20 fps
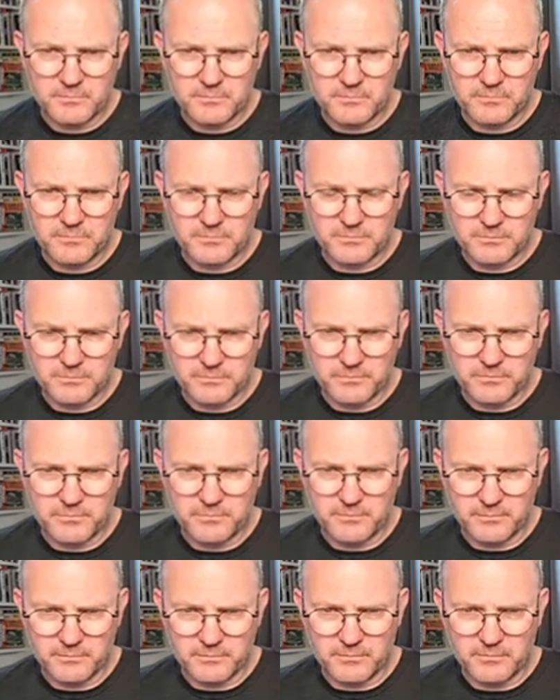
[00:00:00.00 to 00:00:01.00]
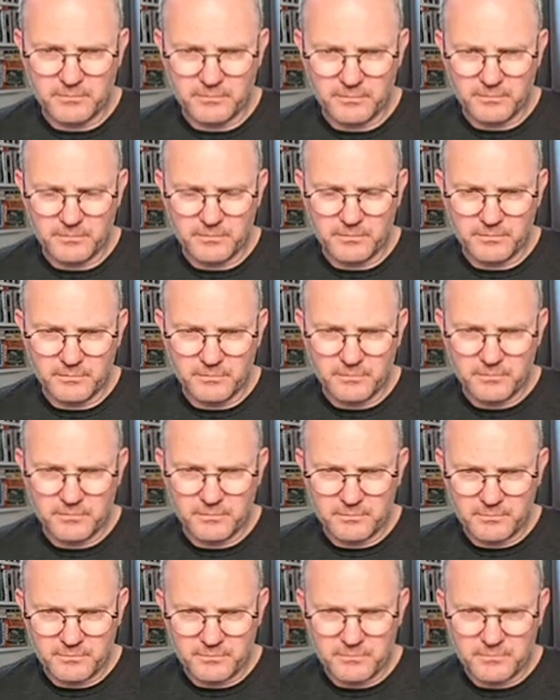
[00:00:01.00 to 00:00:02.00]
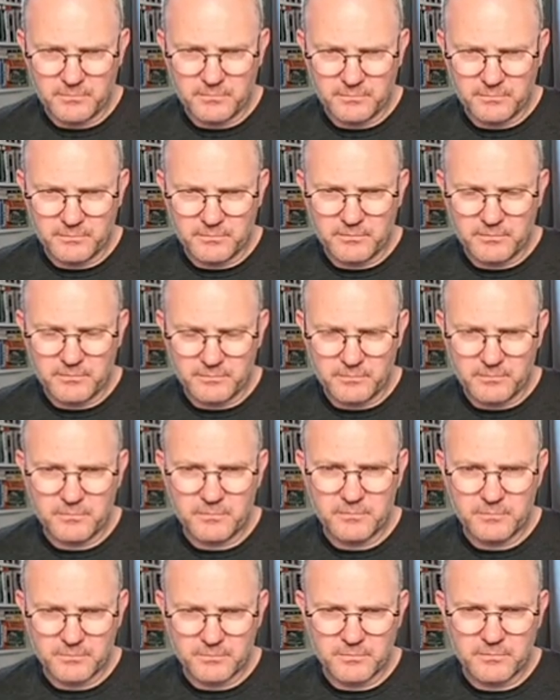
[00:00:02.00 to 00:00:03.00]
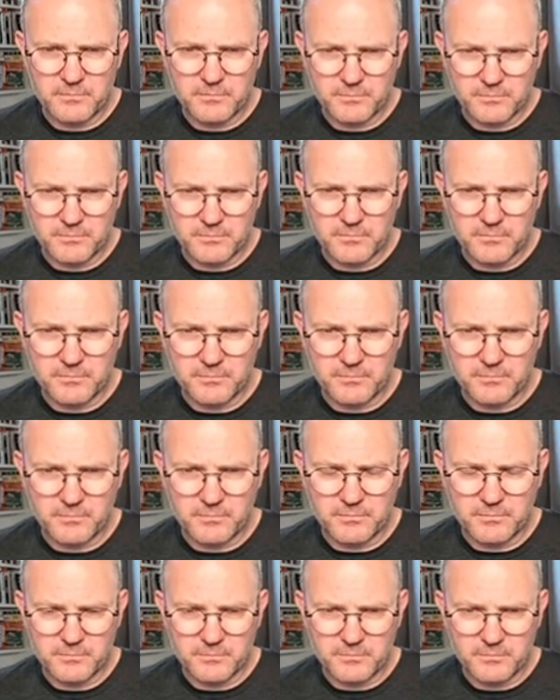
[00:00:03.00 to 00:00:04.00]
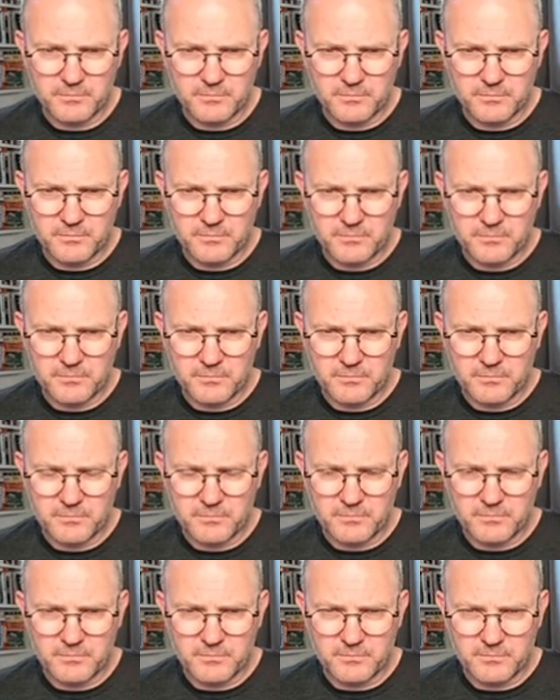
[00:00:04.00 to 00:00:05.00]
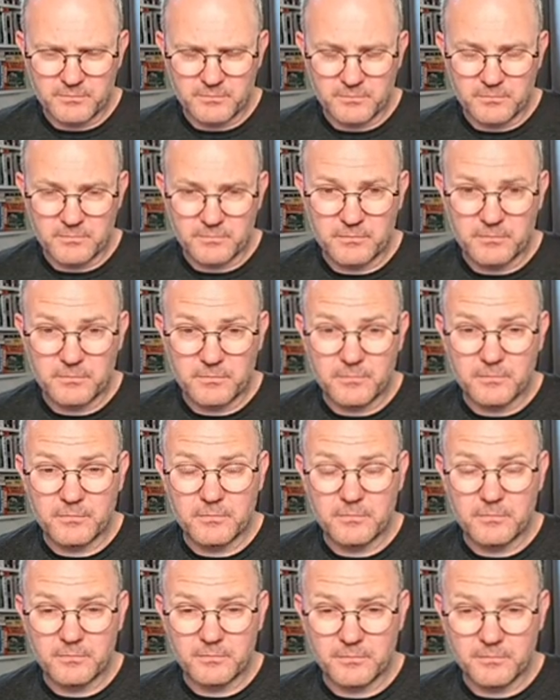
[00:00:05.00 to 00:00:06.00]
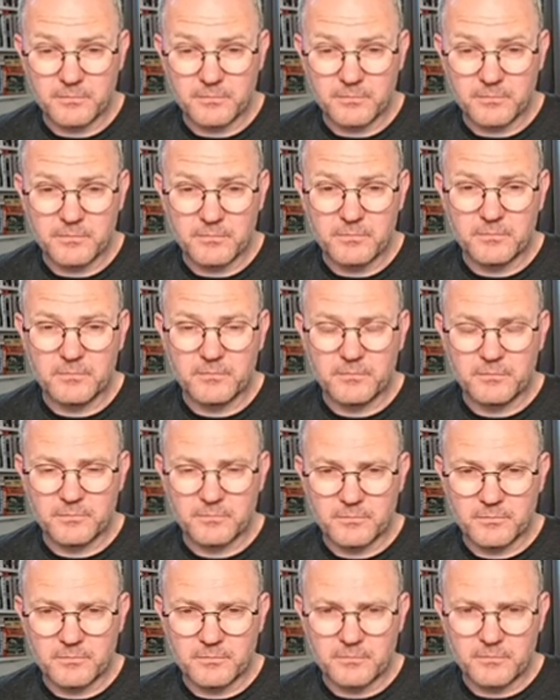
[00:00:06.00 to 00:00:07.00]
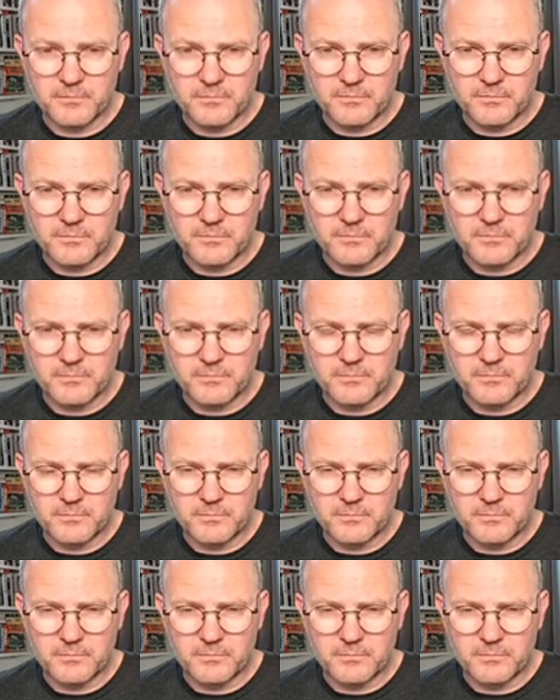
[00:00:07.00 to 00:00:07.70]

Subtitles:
(silent)